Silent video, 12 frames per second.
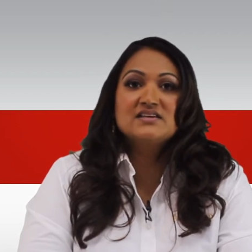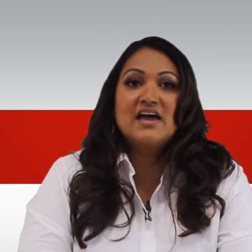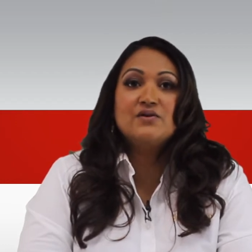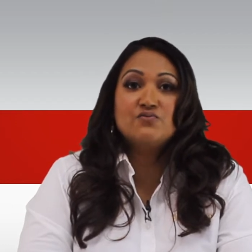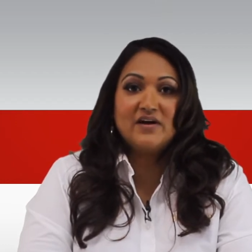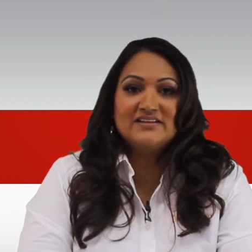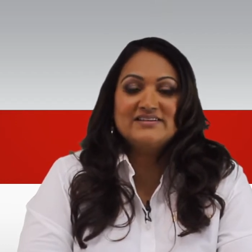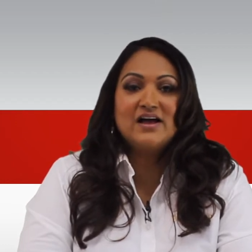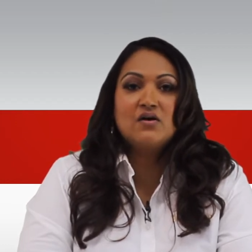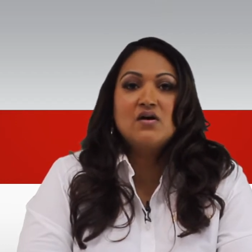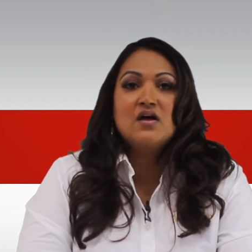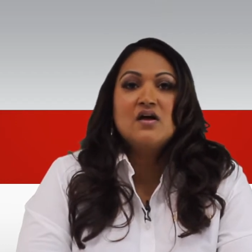and write
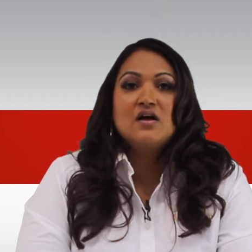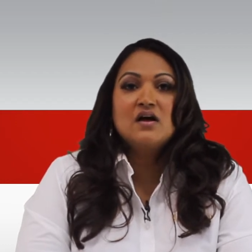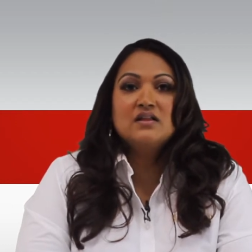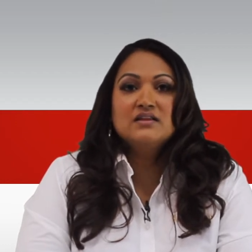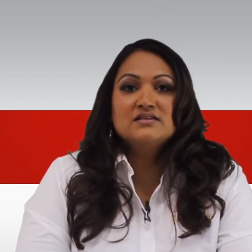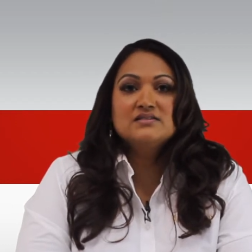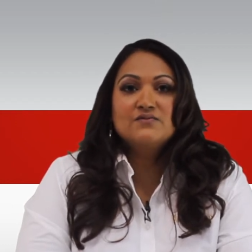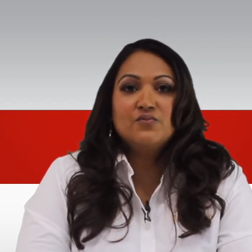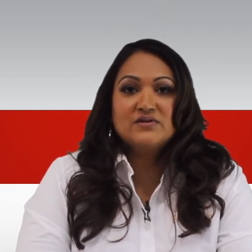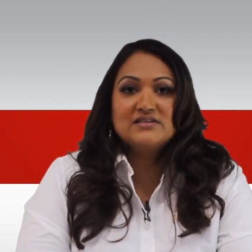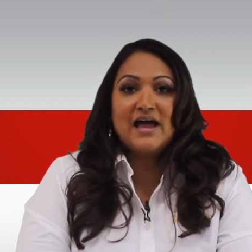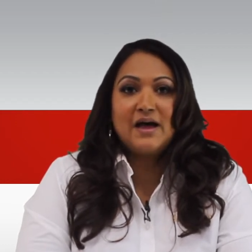down a list of
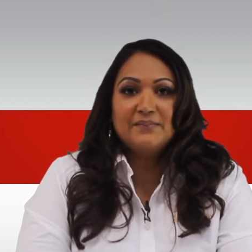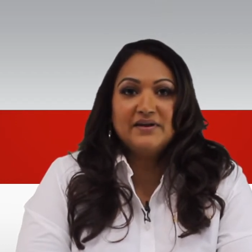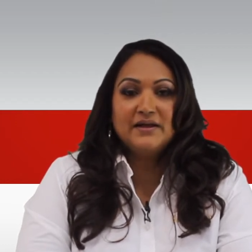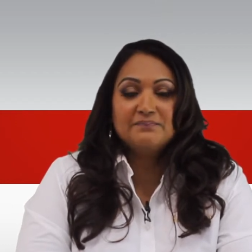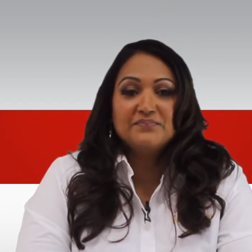what's happening.